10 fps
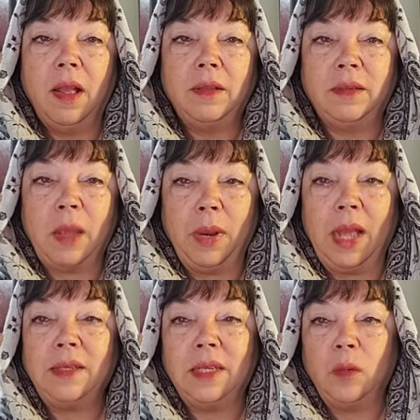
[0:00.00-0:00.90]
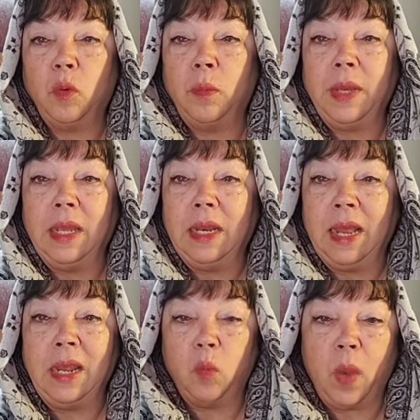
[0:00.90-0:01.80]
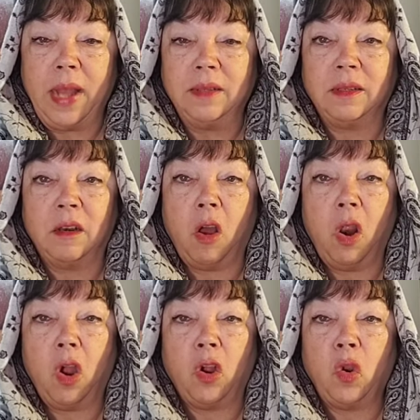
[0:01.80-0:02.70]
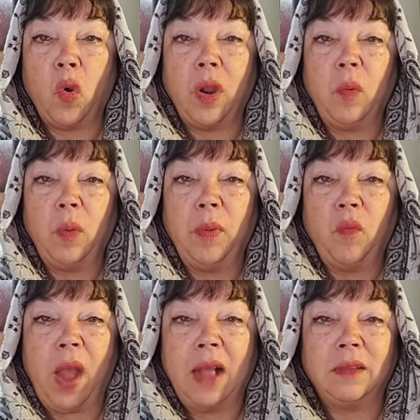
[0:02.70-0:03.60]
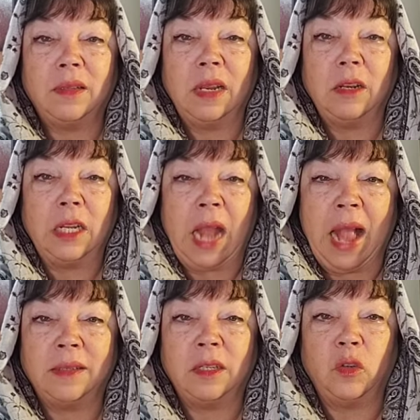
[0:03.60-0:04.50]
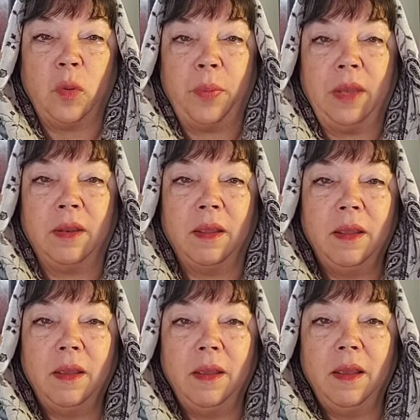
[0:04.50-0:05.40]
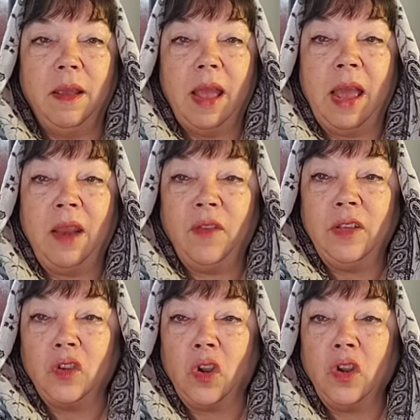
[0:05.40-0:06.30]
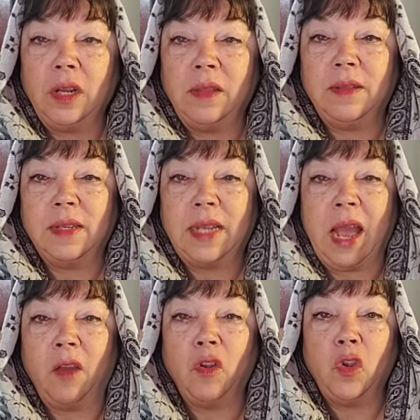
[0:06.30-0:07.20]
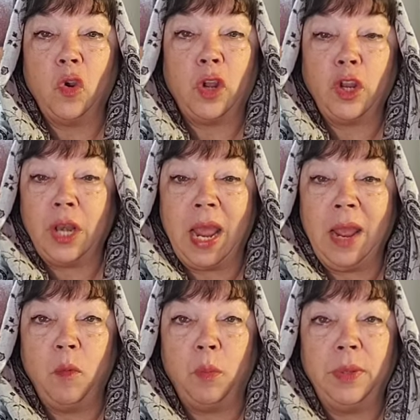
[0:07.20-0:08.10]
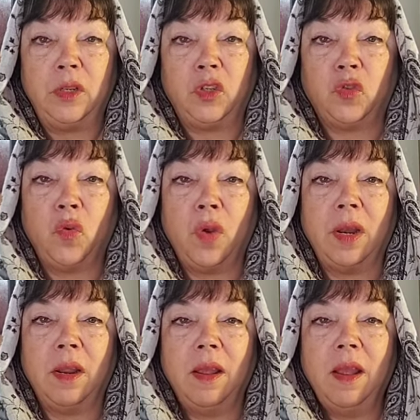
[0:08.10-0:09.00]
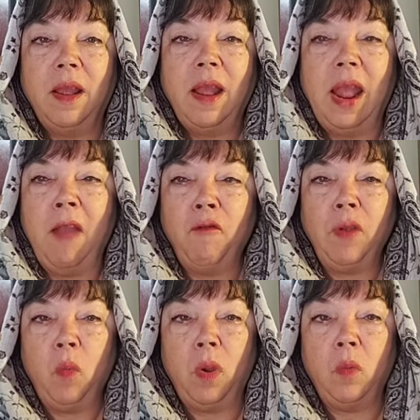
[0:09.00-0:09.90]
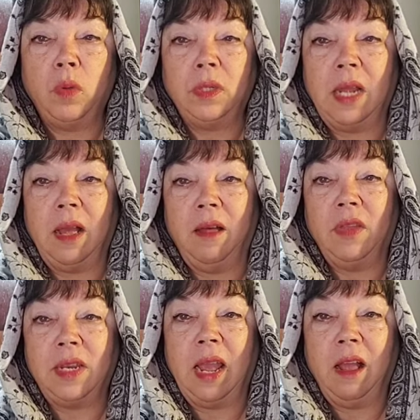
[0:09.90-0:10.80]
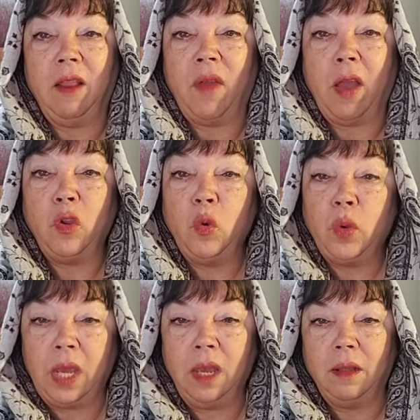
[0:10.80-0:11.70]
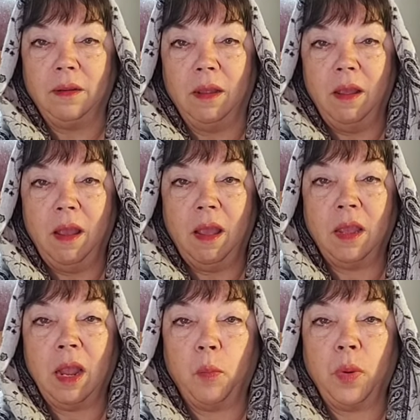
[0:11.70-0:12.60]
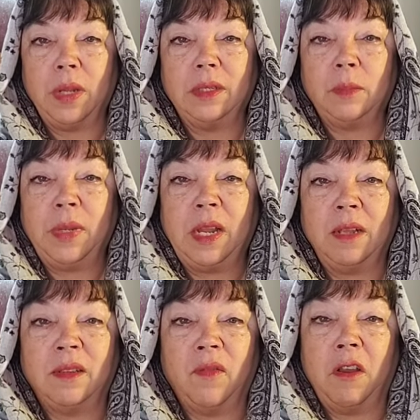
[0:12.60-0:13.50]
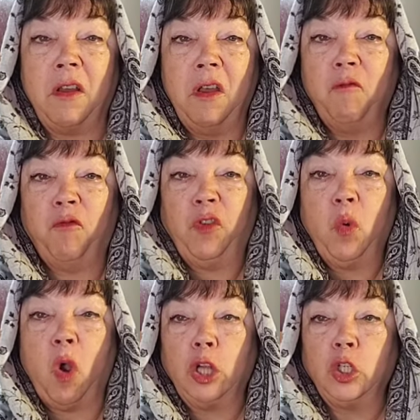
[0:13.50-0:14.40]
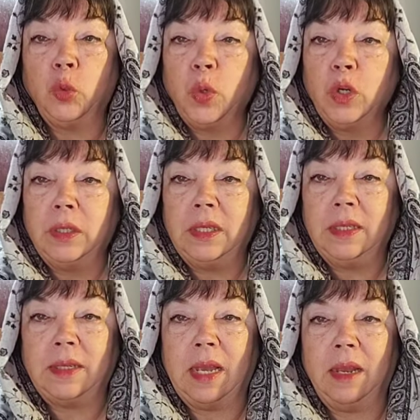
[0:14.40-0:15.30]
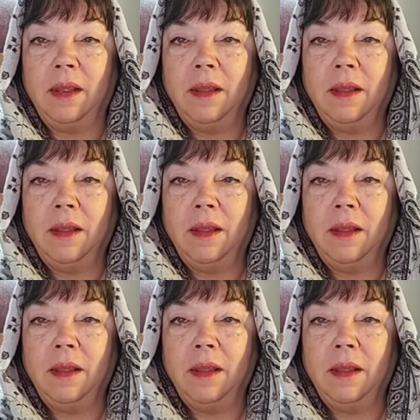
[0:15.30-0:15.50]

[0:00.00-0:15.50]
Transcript: Zabolestan will be laid waste, and all our glory will be razed and cast into a pit. And if he's hurt in this encounter, your good name will be destroyed. Every one will tell the tale of how you killed a young prince because of a few harsh words, he said.